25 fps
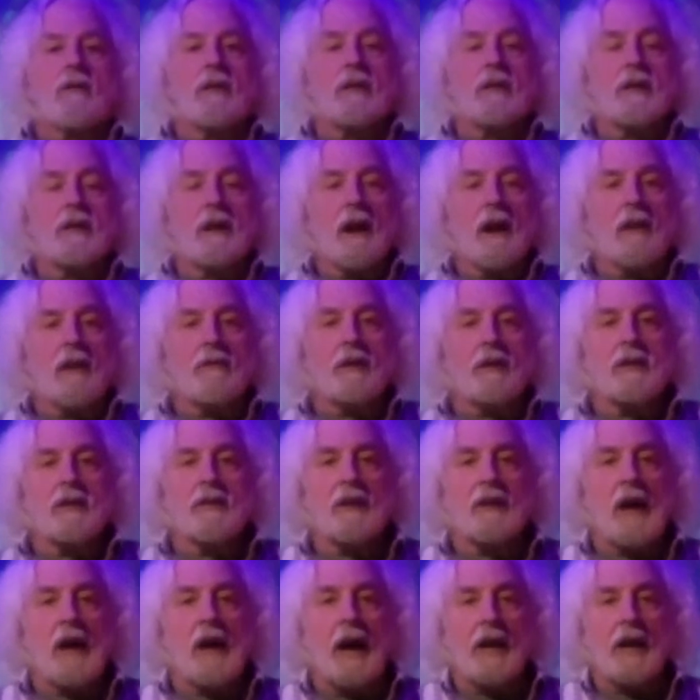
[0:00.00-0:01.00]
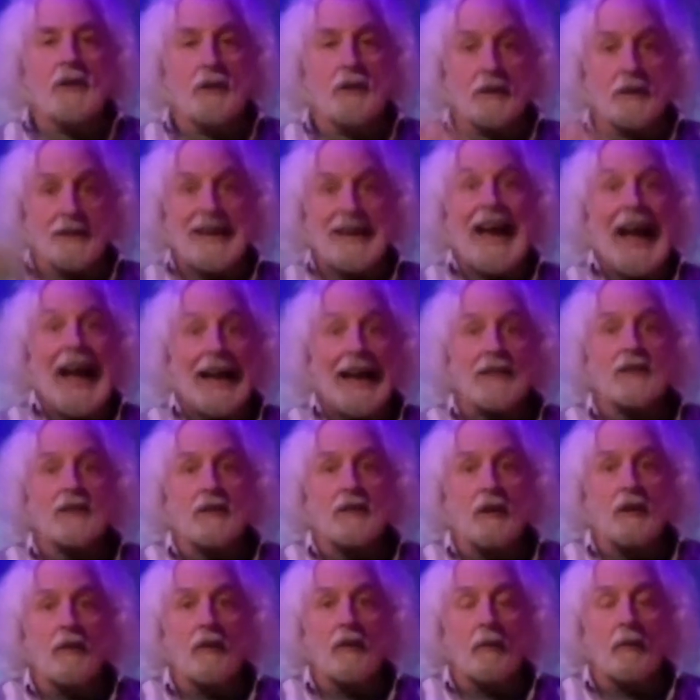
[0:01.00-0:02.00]
and hundreds of concerts at
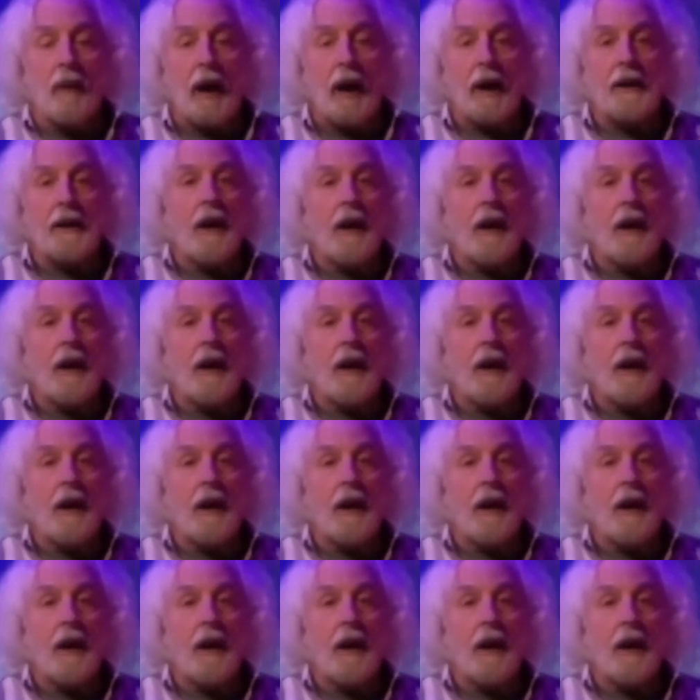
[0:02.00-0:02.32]
Silvermine,